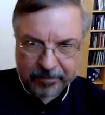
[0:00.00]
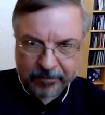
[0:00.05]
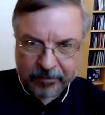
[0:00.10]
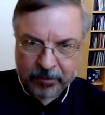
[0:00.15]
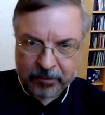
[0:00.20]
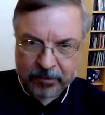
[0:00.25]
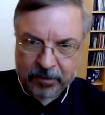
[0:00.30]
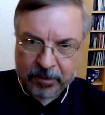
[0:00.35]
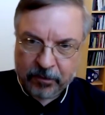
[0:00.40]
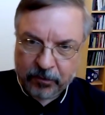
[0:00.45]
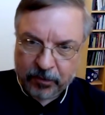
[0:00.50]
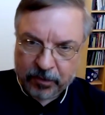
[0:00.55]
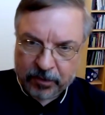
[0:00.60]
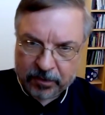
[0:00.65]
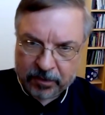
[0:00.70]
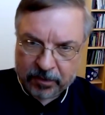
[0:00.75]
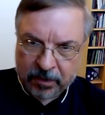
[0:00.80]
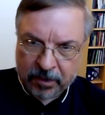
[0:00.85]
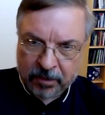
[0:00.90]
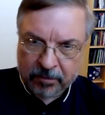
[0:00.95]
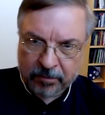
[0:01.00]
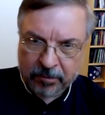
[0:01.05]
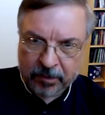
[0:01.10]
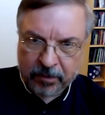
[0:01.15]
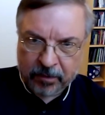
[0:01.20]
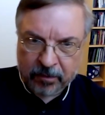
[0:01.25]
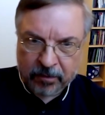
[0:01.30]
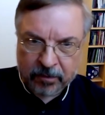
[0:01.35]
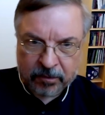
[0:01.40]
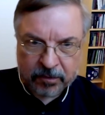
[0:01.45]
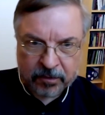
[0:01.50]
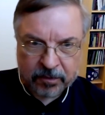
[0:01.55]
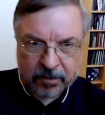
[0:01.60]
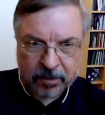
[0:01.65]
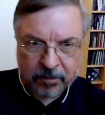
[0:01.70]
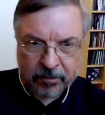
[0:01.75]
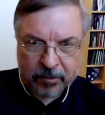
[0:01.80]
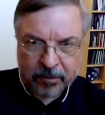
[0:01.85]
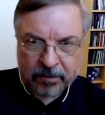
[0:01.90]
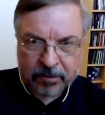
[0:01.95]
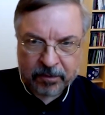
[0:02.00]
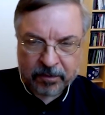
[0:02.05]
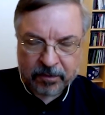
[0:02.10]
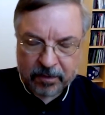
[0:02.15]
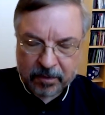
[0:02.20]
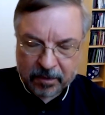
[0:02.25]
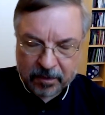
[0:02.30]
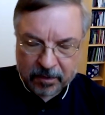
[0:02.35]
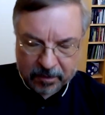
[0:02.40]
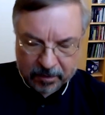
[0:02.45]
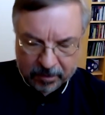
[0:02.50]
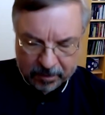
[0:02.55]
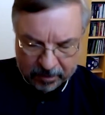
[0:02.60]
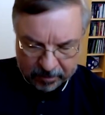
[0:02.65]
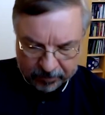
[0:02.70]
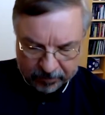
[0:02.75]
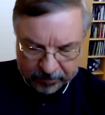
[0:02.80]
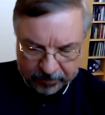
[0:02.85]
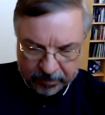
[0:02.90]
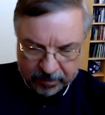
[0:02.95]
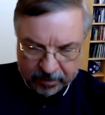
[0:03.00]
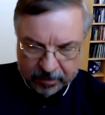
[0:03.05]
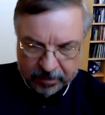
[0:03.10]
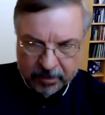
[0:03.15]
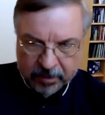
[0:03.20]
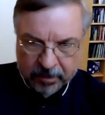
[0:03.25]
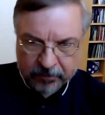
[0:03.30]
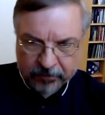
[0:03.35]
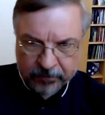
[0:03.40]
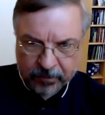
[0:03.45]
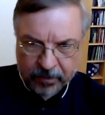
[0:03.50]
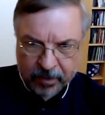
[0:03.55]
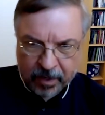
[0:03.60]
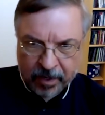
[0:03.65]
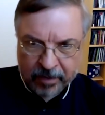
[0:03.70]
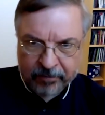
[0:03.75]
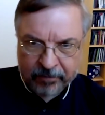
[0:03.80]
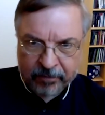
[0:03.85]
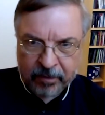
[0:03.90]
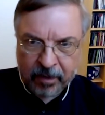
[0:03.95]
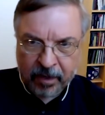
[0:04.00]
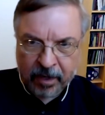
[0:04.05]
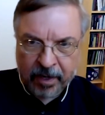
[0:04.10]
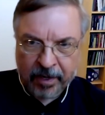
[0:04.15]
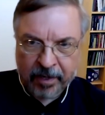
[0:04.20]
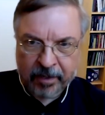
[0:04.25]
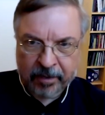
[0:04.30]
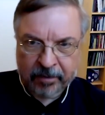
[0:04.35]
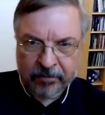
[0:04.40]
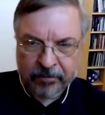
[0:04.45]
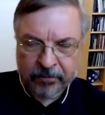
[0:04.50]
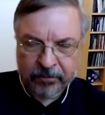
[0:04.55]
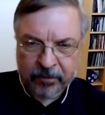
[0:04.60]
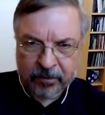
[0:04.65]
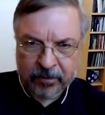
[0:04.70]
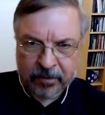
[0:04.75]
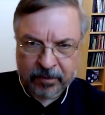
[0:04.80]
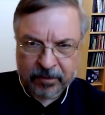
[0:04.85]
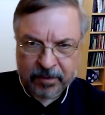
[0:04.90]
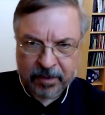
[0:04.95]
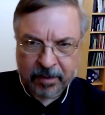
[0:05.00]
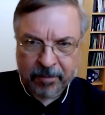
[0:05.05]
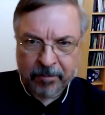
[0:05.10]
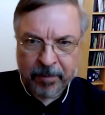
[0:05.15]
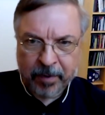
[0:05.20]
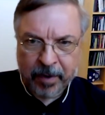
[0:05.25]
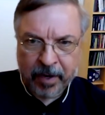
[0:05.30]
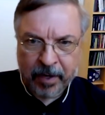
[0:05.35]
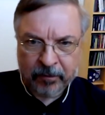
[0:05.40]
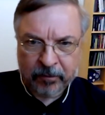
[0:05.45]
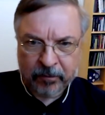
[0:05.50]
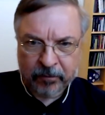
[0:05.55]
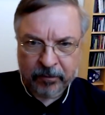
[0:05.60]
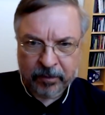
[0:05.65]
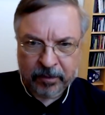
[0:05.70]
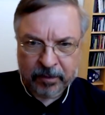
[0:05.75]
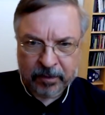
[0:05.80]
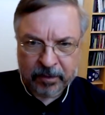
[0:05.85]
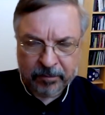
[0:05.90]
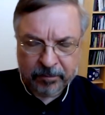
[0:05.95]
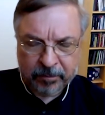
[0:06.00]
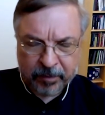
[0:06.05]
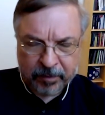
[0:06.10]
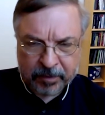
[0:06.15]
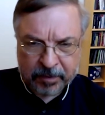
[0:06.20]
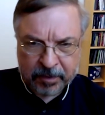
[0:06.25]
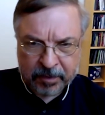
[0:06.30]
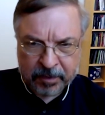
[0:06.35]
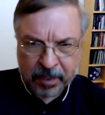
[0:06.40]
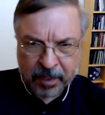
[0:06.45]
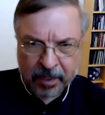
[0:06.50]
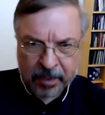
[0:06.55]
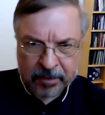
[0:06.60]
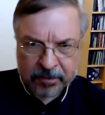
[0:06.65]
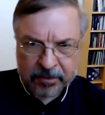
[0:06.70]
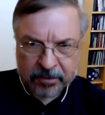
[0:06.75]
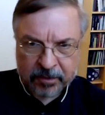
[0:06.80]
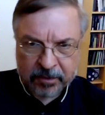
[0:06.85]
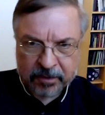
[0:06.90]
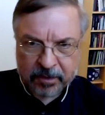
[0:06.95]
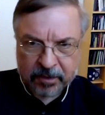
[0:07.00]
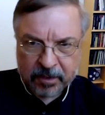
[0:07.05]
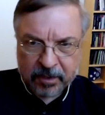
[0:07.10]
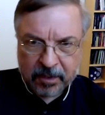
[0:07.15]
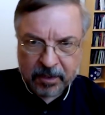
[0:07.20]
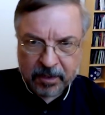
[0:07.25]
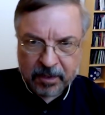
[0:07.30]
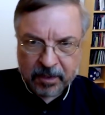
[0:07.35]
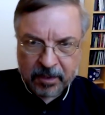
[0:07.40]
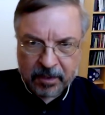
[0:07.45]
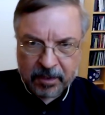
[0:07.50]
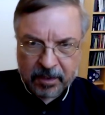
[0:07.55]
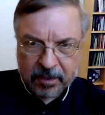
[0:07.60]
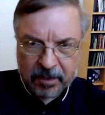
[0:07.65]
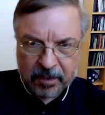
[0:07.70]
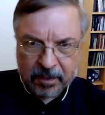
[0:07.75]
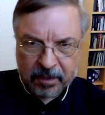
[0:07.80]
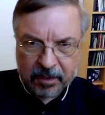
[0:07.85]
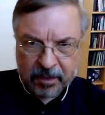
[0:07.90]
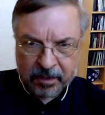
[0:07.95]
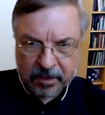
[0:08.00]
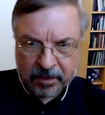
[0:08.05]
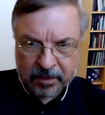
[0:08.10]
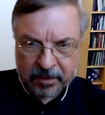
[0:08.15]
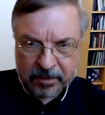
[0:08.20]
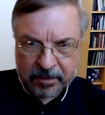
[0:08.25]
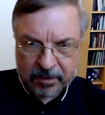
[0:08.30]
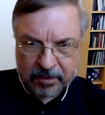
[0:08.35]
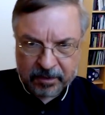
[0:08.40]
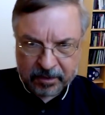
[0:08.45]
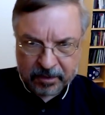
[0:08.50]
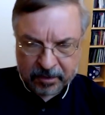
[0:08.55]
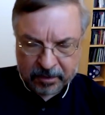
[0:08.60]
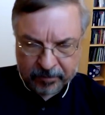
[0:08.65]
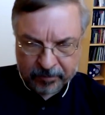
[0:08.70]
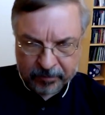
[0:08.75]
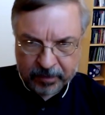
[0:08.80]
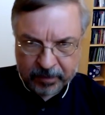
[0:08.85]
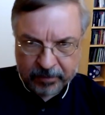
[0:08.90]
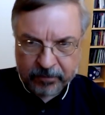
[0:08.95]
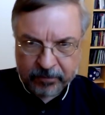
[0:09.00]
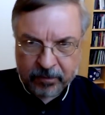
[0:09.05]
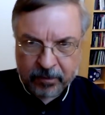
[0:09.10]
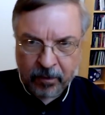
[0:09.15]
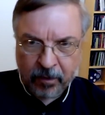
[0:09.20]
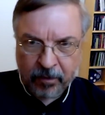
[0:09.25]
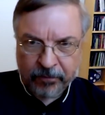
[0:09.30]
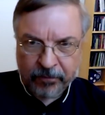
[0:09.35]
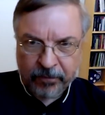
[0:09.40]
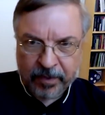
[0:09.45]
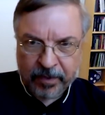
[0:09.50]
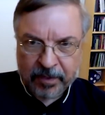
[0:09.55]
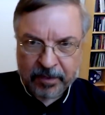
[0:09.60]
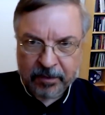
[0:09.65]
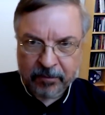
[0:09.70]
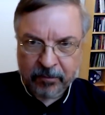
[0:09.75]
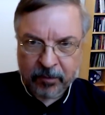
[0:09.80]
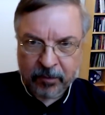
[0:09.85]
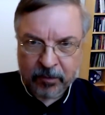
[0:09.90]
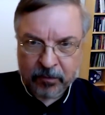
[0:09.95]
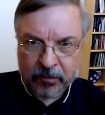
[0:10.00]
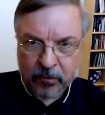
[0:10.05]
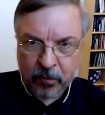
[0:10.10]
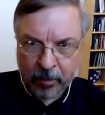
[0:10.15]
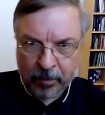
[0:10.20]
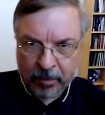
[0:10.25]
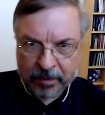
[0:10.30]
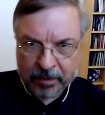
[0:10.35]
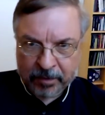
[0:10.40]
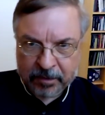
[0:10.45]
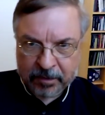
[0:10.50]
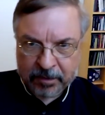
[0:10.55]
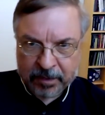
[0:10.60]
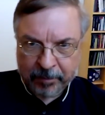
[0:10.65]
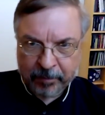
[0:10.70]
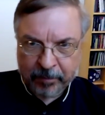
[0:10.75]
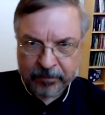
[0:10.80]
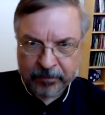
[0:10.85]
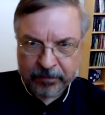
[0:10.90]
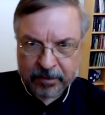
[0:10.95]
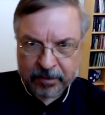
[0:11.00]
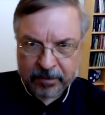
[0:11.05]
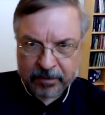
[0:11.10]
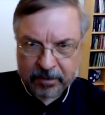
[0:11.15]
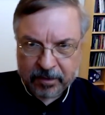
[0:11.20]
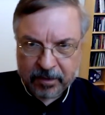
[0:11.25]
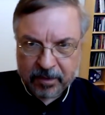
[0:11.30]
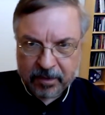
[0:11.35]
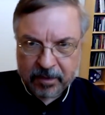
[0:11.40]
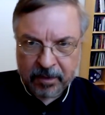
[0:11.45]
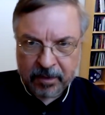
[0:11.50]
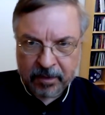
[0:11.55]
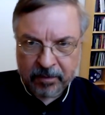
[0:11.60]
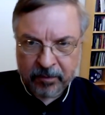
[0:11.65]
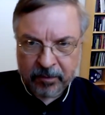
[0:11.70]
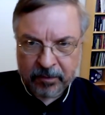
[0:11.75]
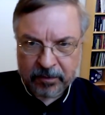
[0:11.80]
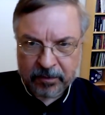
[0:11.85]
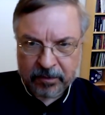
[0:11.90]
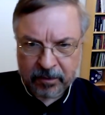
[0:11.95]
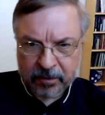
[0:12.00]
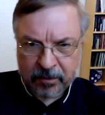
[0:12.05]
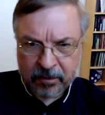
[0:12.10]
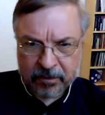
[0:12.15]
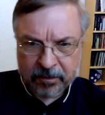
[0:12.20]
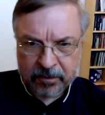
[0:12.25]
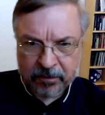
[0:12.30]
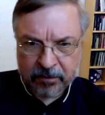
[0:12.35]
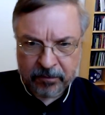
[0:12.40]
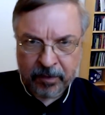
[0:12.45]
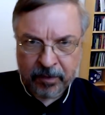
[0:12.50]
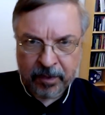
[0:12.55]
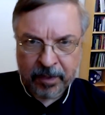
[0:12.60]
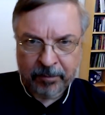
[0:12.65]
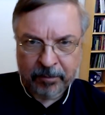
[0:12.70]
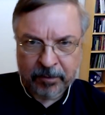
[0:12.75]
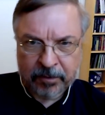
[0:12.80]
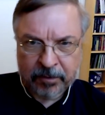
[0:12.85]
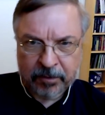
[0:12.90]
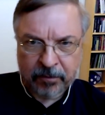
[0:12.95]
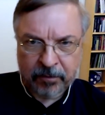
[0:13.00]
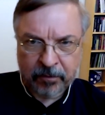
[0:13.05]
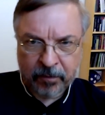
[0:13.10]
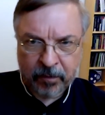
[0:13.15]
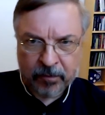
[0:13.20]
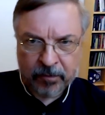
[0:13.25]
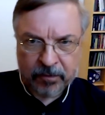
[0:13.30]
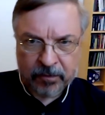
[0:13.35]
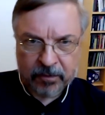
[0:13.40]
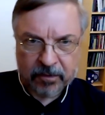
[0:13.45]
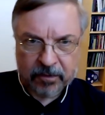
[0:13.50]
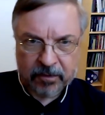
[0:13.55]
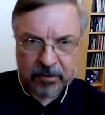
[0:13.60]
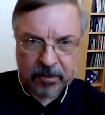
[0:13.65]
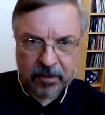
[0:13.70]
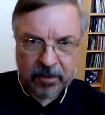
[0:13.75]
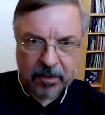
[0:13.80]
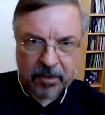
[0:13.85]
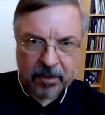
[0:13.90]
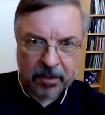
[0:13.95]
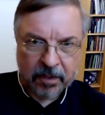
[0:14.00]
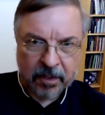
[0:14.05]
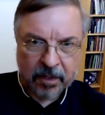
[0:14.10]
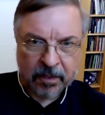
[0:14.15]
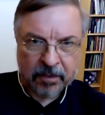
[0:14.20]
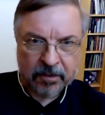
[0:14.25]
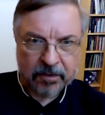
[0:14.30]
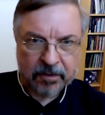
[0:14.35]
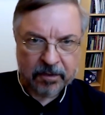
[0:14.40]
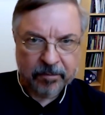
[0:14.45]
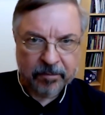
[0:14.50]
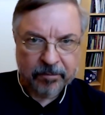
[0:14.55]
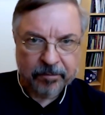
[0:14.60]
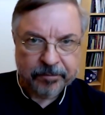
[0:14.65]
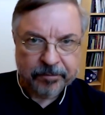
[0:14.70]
was interesting because there was a need for IV iron for some part of her peritoneal dialysis. And even though her ferritin was normal at the time of this, there was considerable hemosiderosis. Next.